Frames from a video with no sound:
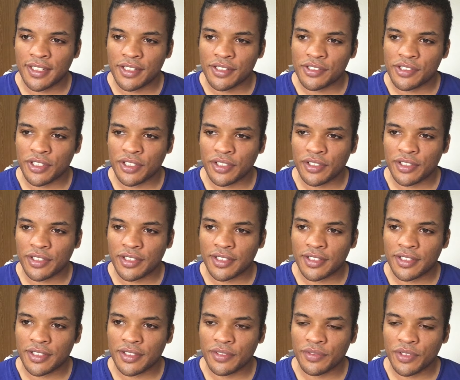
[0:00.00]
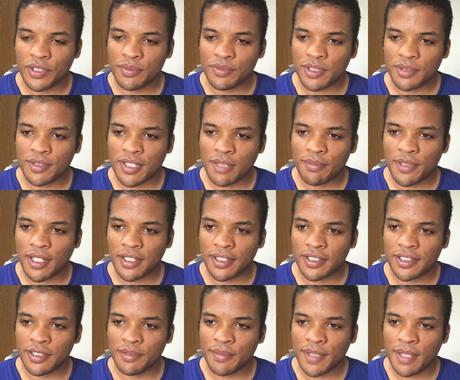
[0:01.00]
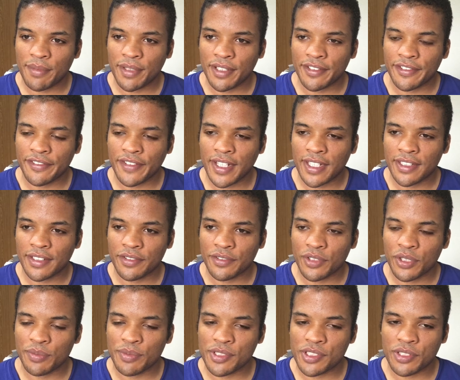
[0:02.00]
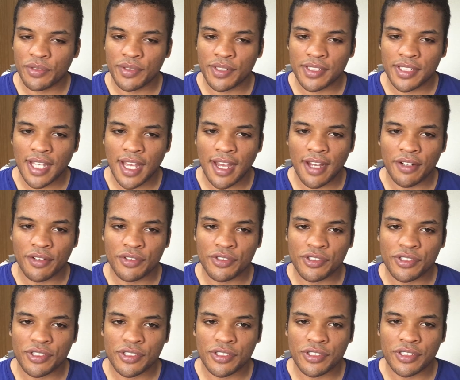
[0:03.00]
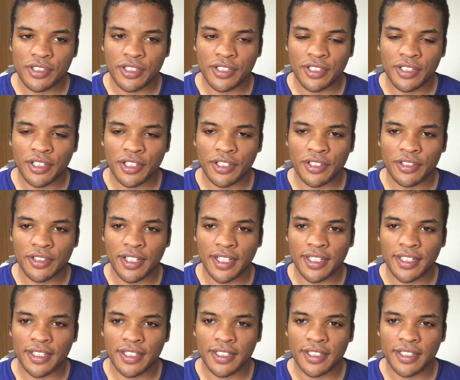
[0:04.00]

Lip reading: So the rooms I'm talking about, you might be able to find a room in someone's house, you know, like